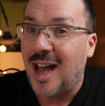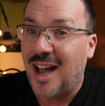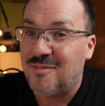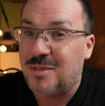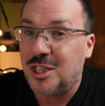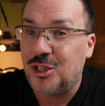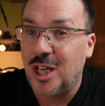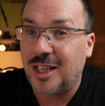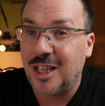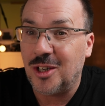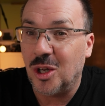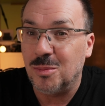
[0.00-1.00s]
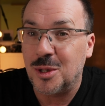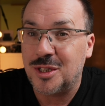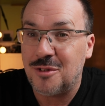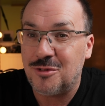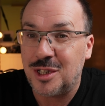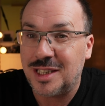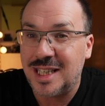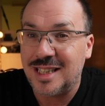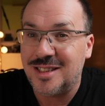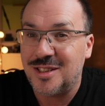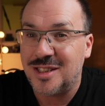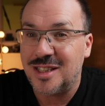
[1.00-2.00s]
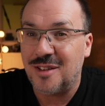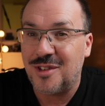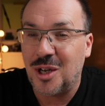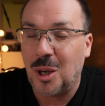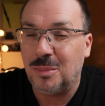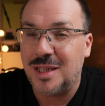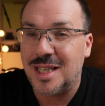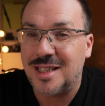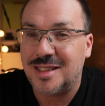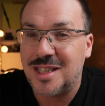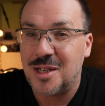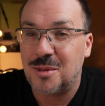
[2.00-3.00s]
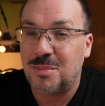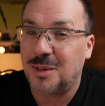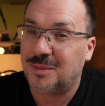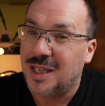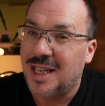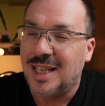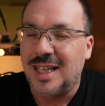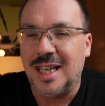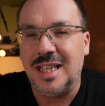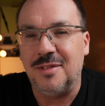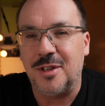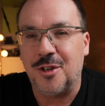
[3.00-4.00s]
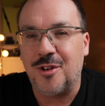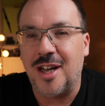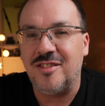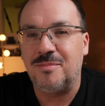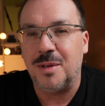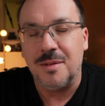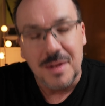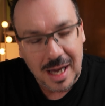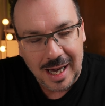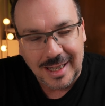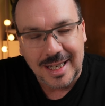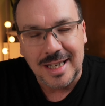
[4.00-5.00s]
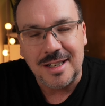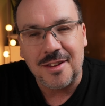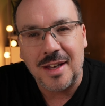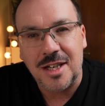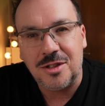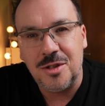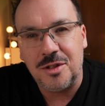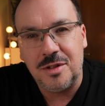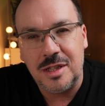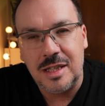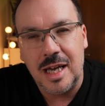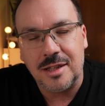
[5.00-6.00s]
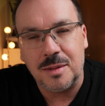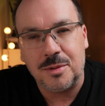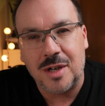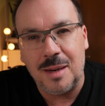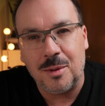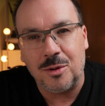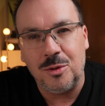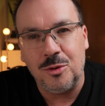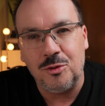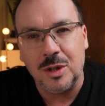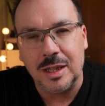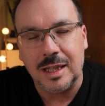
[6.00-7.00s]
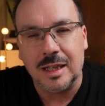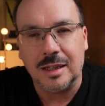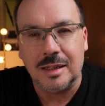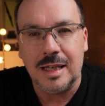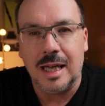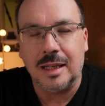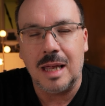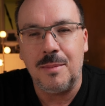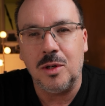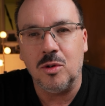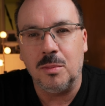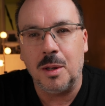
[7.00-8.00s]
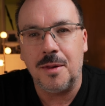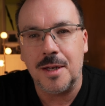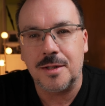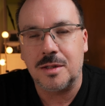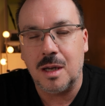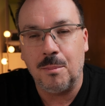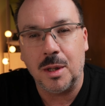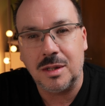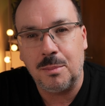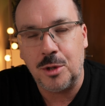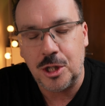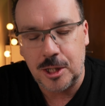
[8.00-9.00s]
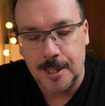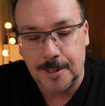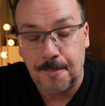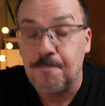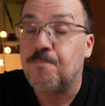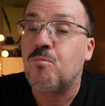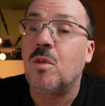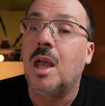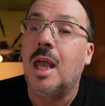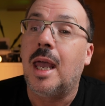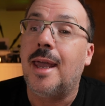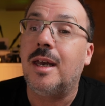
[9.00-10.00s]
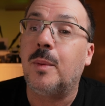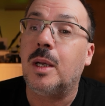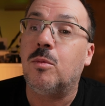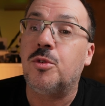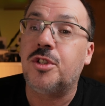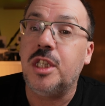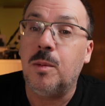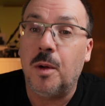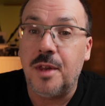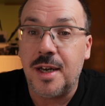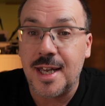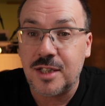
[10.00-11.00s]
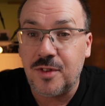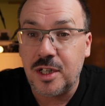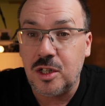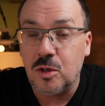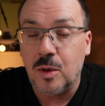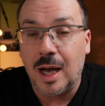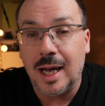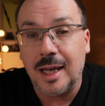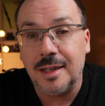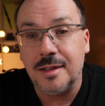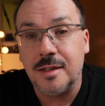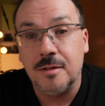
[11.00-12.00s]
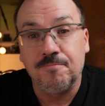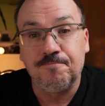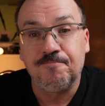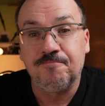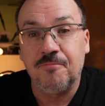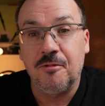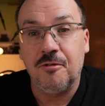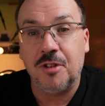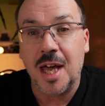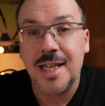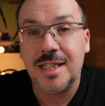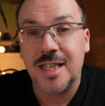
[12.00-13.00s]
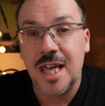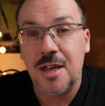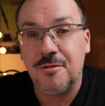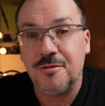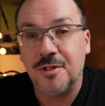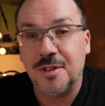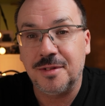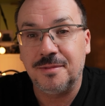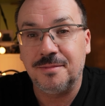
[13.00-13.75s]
I've been checking almost every day to see if the update is here, but it never arrived. But again, thanks to the subscriber who really let me know about this. I much appreciate it. Anyway, we'll see you on the next video, and fly safe.